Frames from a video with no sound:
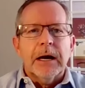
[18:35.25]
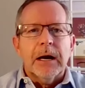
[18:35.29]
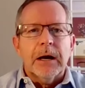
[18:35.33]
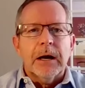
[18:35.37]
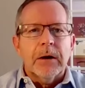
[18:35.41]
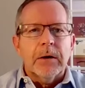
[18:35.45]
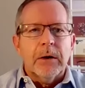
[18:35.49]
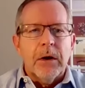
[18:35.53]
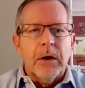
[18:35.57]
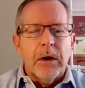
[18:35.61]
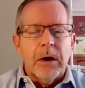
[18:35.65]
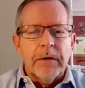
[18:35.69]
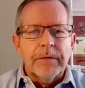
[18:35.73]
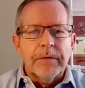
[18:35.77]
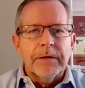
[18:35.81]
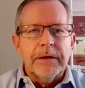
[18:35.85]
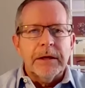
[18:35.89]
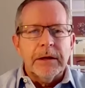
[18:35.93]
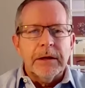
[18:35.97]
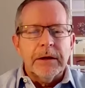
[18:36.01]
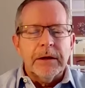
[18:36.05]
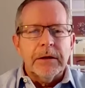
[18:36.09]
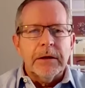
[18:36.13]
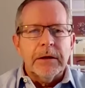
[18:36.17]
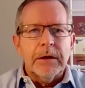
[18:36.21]
uh, on
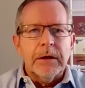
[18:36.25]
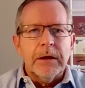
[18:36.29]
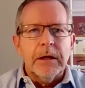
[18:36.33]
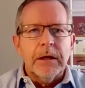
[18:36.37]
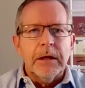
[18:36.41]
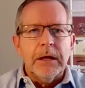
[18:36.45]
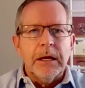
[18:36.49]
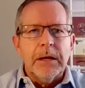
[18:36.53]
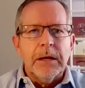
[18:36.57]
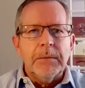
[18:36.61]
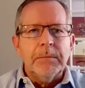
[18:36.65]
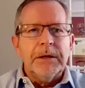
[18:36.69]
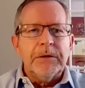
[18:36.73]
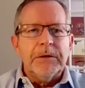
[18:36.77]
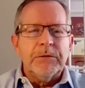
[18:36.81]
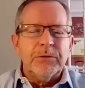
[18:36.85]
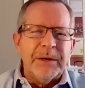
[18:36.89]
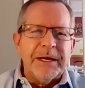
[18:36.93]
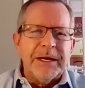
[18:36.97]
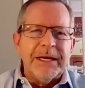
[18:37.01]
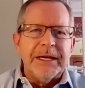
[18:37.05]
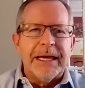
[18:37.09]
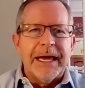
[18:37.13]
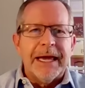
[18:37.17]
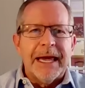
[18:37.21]
the uh, in
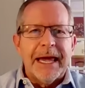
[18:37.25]
between